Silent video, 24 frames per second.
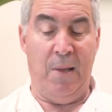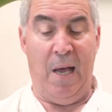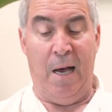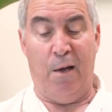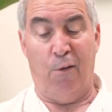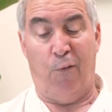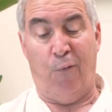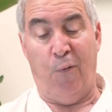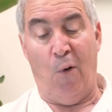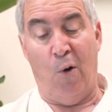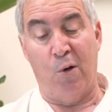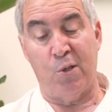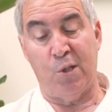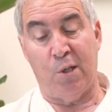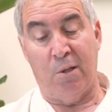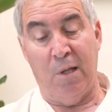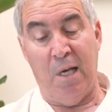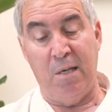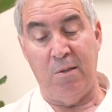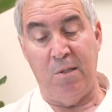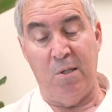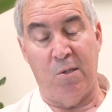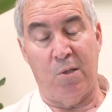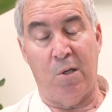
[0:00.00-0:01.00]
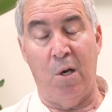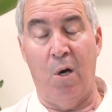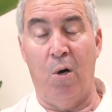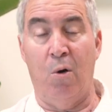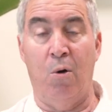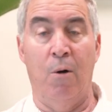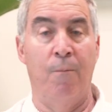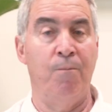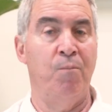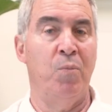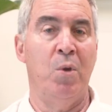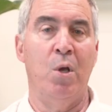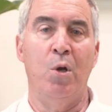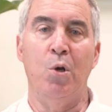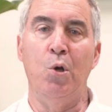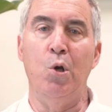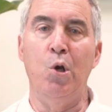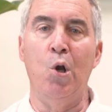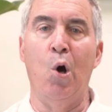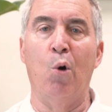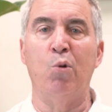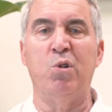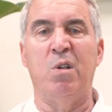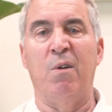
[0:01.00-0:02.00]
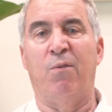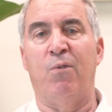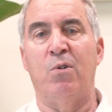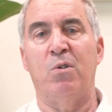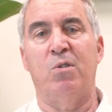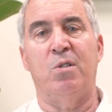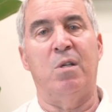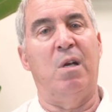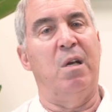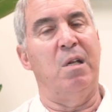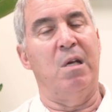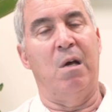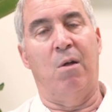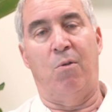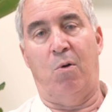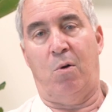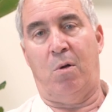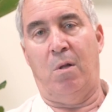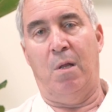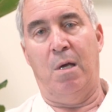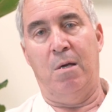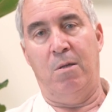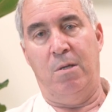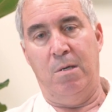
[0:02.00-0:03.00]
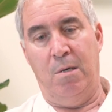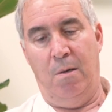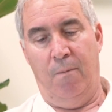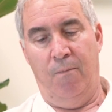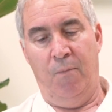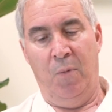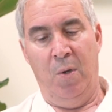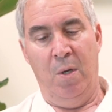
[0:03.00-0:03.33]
Now, as far as Calatheas go, no difference than any other Calathea.